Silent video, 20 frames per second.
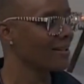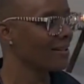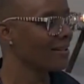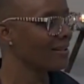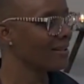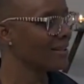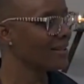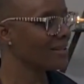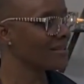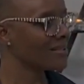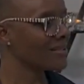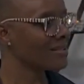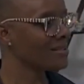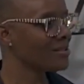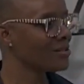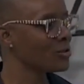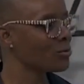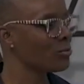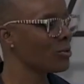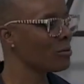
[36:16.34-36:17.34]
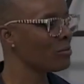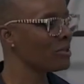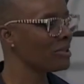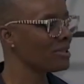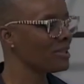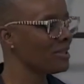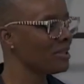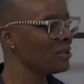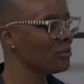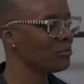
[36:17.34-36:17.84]
Let us in this moment
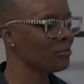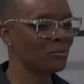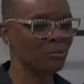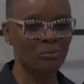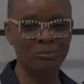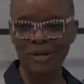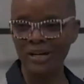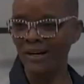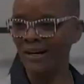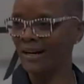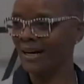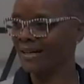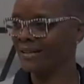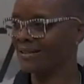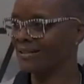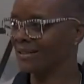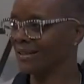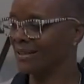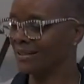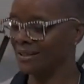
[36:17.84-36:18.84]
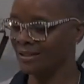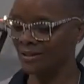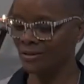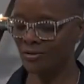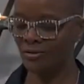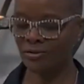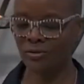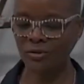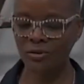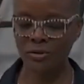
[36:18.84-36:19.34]
then prepare
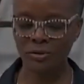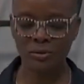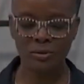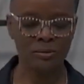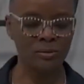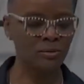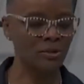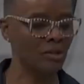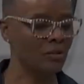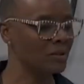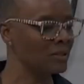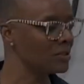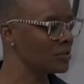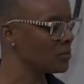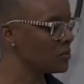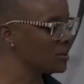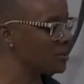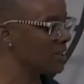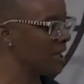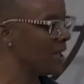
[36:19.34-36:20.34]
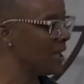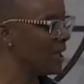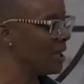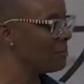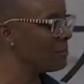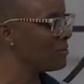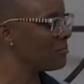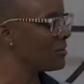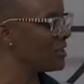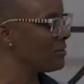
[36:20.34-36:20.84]
ourselves to go into a
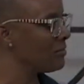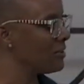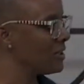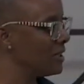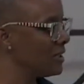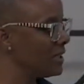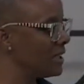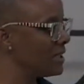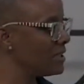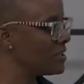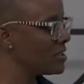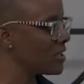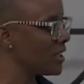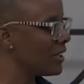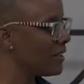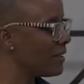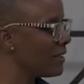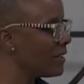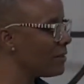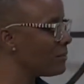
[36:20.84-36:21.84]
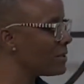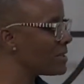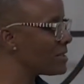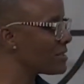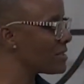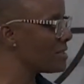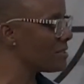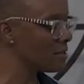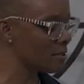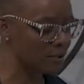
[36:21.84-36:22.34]
time of giving and sharing with the
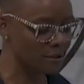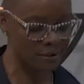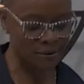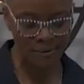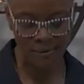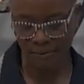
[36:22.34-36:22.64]
center,